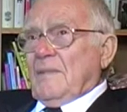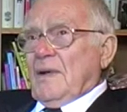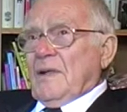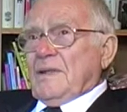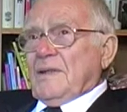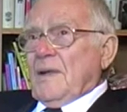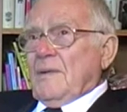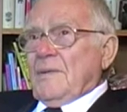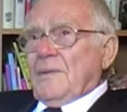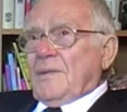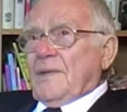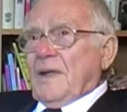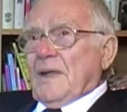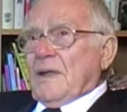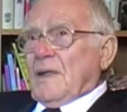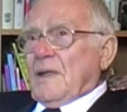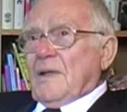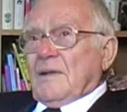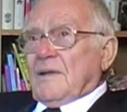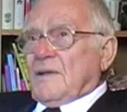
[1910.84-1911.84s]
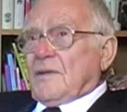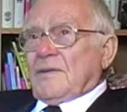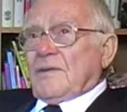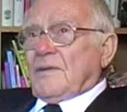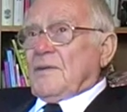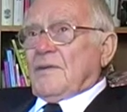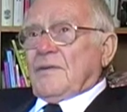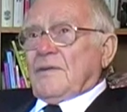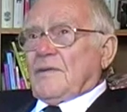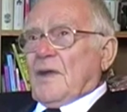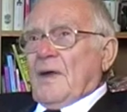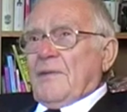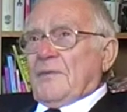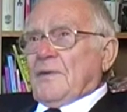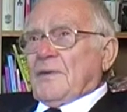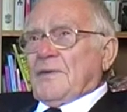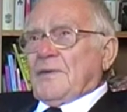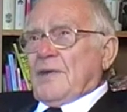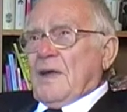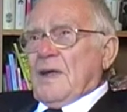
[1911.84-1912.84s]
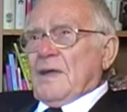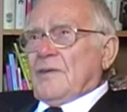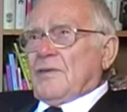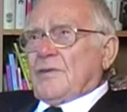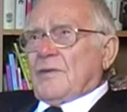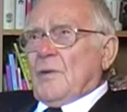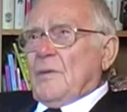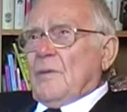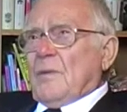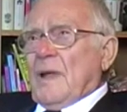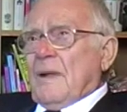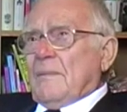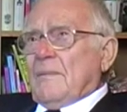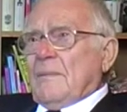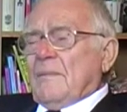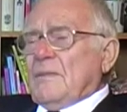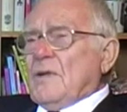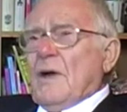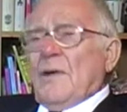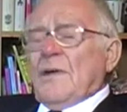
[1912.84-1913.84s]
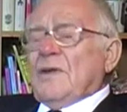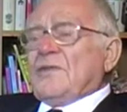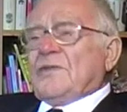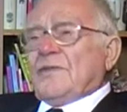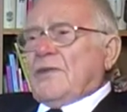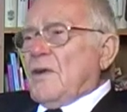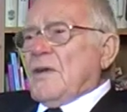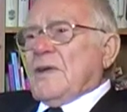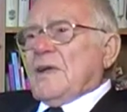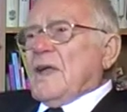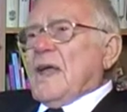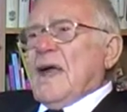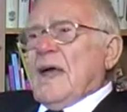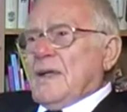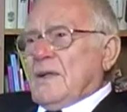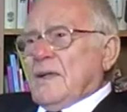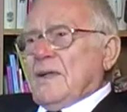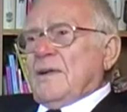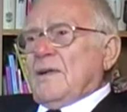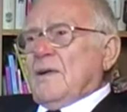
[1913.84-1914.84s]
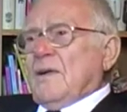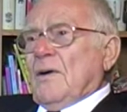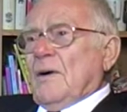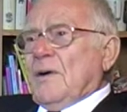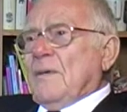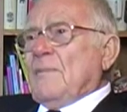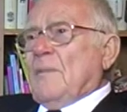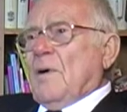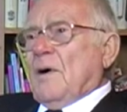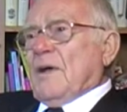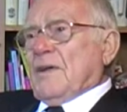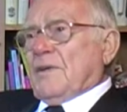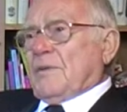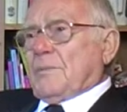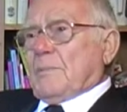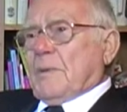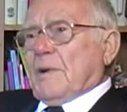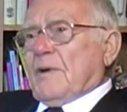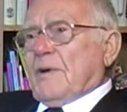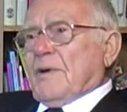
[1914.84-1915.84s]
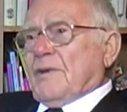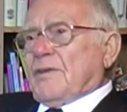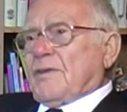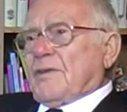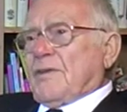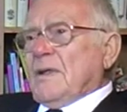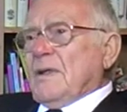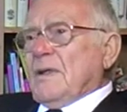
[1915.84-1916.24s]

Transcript: I don't think stuff had changed all that. No, it certainly hadn't, not in my experience.